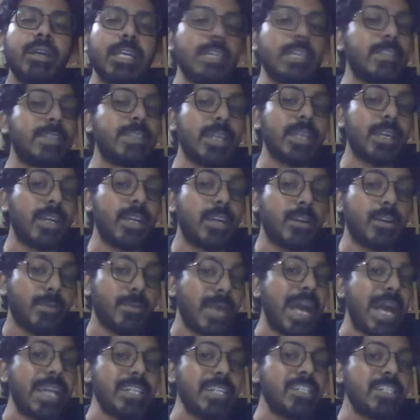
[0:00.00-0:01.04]
is the
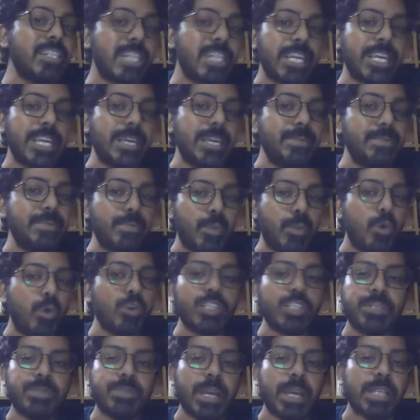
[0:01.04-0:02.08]
guarantee
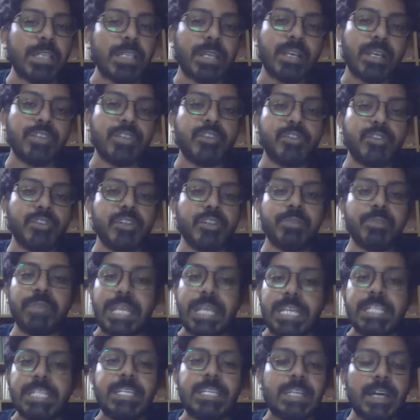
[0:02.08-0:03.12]
imposed by the Constitution of
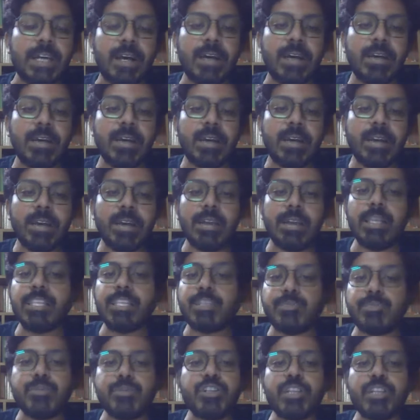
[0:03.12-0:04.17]
India,
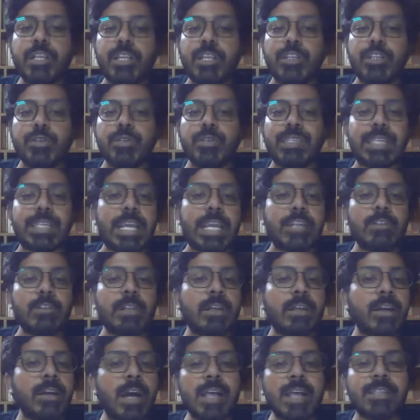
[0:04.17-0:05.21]
especially to
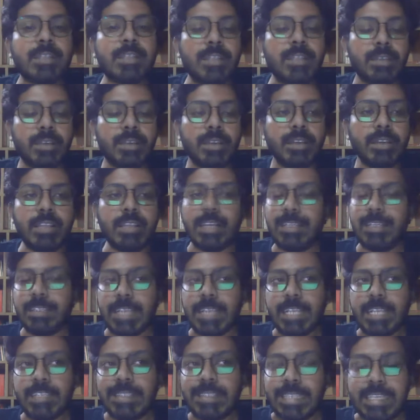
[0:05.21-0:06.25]
scheduled caste, that is
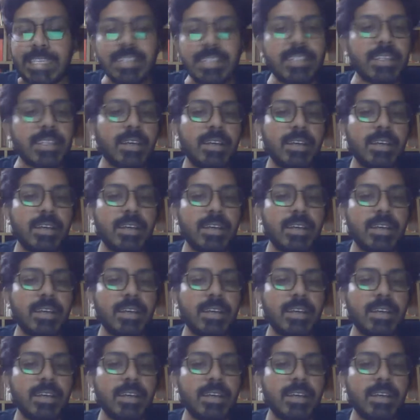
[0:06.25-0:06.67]
SCs,